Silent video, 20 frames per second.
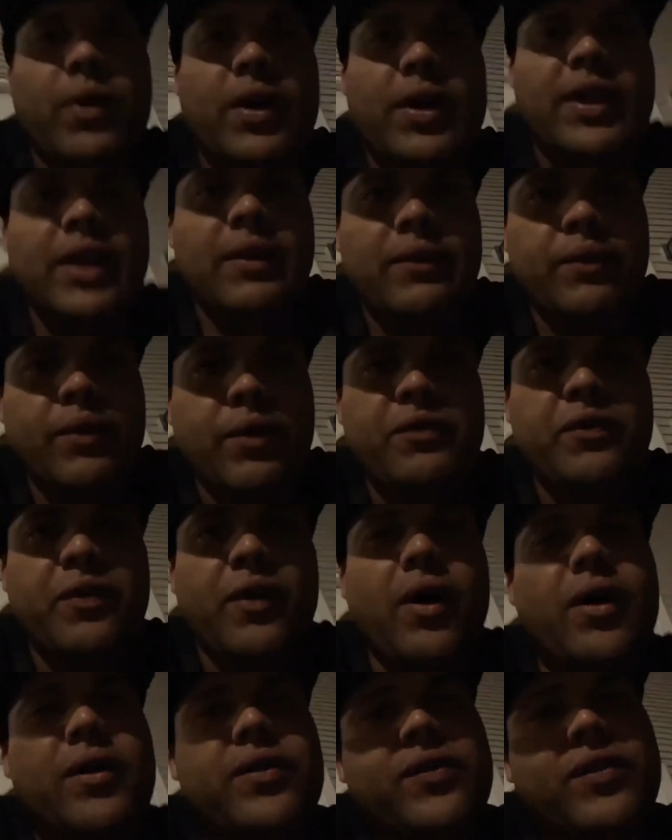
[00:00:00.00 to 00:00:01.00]
to give you a
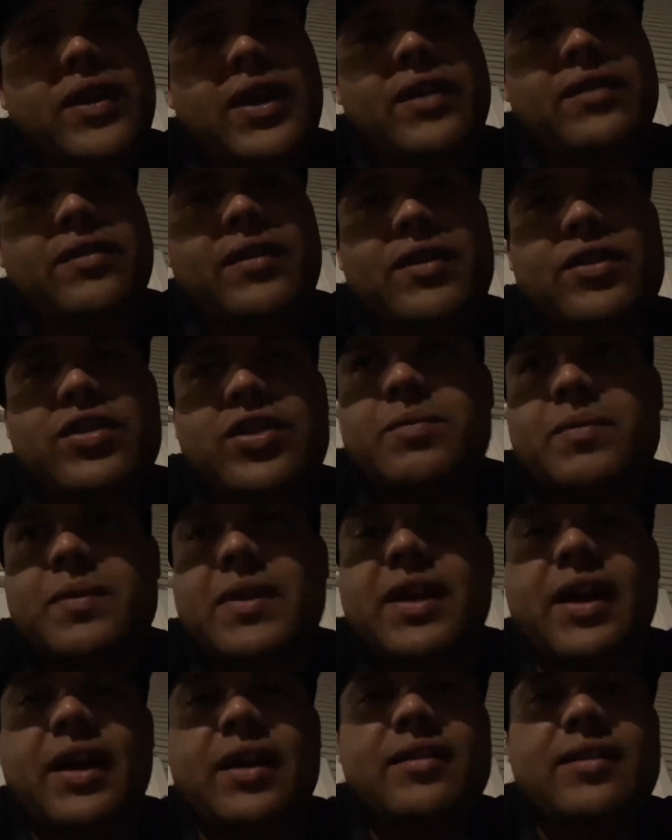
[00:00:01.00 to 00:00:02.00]
false answer just
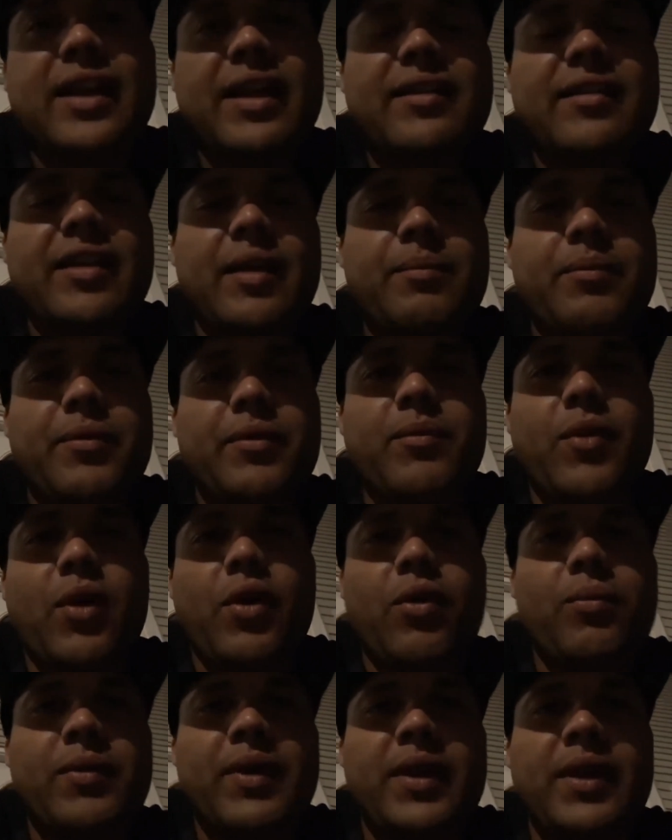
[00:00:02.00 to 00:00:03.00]
because that type of
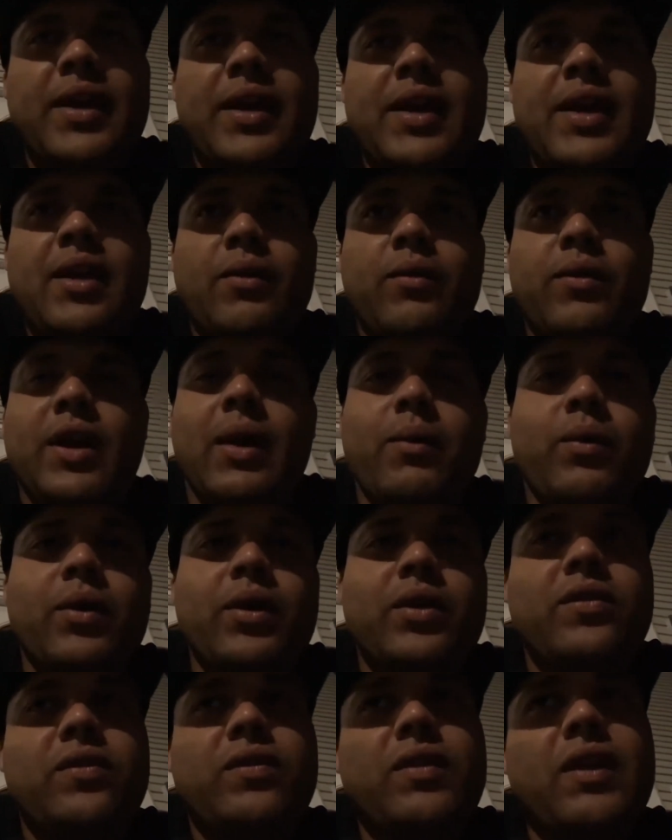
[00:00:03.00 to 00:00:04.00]
moment. What I
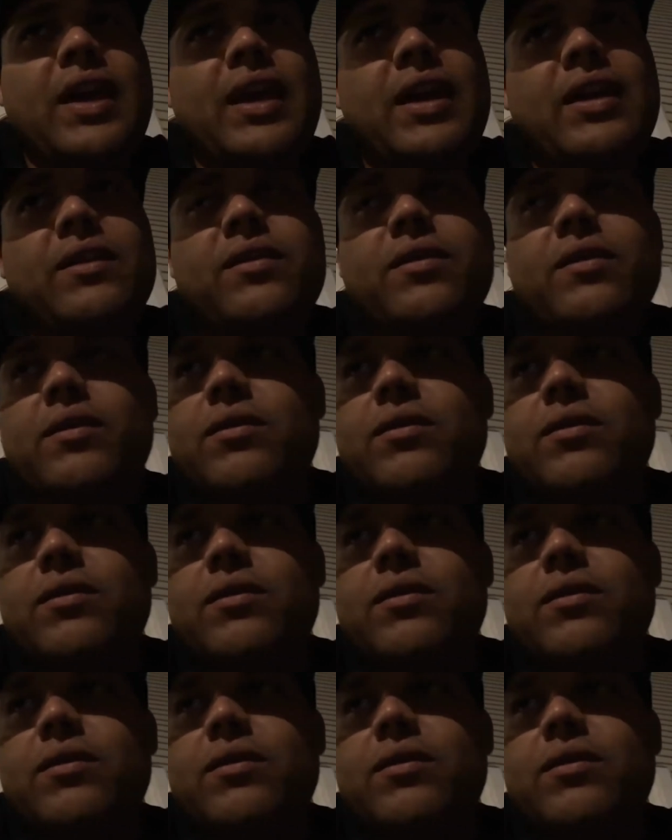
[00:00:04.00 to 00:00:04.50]
would say is